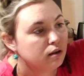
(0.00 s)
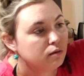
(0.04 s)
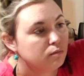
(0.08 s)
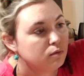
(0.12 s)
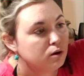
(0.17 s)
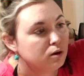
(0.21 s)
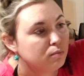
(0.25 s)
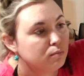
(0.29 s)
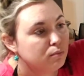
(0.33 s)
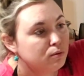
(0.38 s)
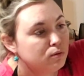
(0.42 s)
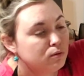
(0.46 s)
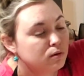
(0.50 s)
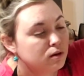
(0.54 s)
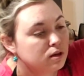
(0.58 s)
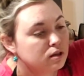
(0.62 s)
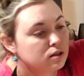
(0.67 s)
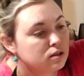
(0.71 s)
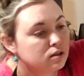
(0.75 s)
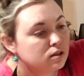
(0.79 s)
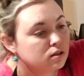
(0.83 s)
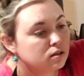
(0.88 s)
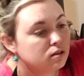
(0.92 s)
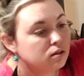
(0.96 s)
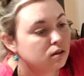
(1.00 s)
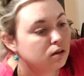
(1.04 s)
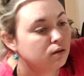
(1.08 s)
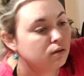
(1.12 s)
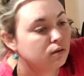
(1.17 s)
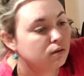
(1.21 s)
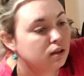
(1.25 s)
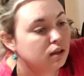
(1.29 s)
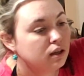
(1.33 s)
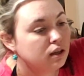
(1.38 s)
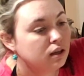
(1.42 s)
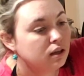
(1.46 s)
I'm going to pour
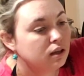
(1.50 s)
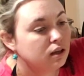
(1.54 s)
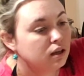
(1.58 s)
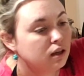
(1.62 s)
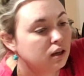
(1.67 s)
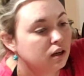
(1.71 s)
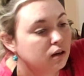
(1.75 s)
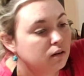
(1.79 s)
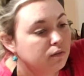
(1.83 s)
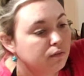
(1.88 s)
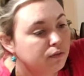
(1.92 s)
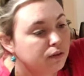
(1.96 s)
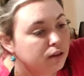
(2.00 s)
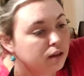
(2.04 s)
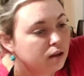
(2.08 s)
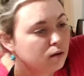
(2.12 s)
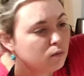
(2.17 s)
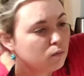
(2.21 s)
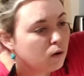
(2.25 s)
slowly and carefully,